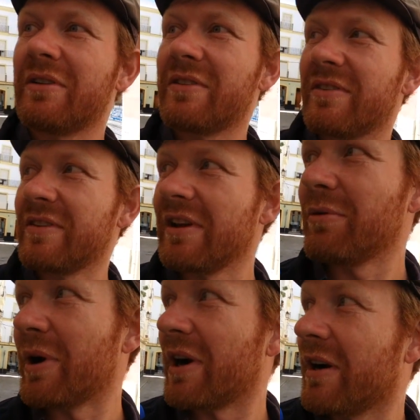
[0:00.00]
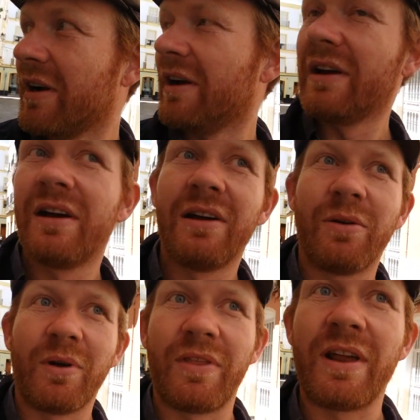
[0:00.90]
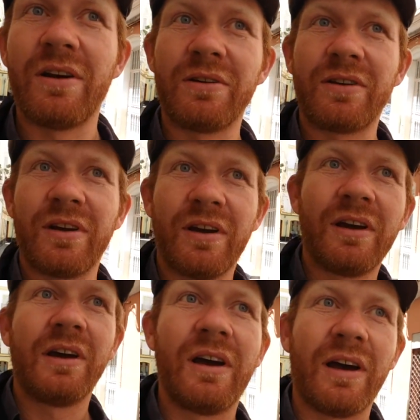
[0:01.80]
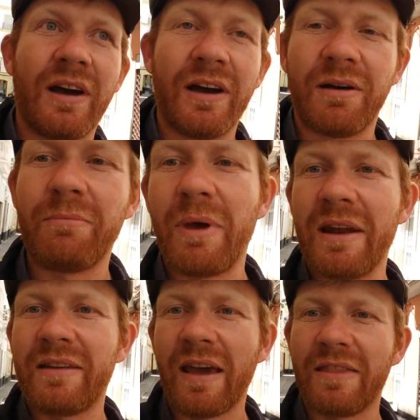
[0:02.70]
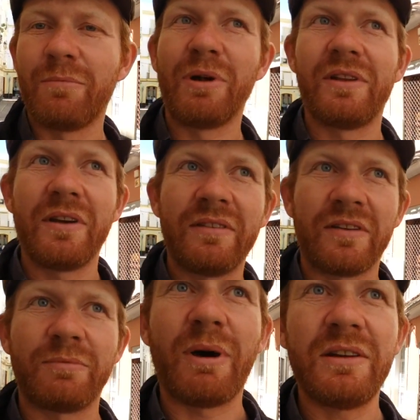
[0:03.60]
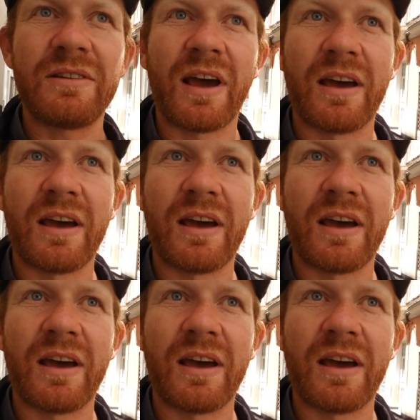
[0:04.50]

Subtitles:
It's a city where they don't maintain the buildings as much